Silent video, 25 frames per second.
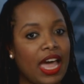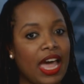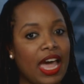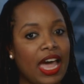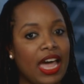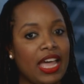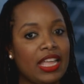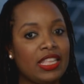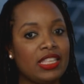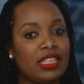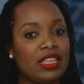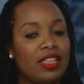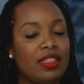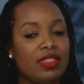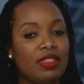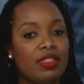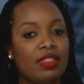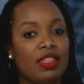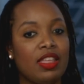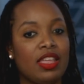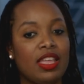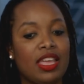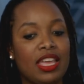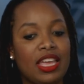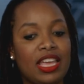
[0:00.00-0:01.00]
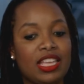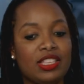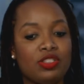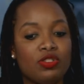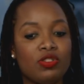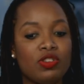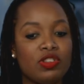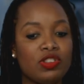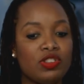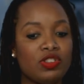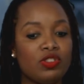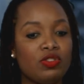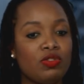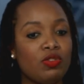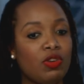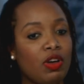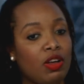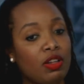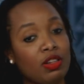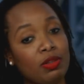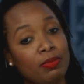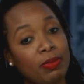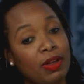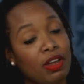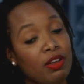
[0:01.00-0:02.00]
And it's also
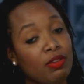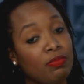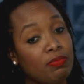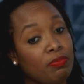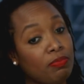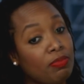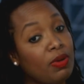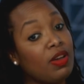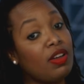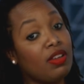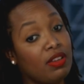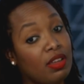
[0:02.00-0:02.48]
all about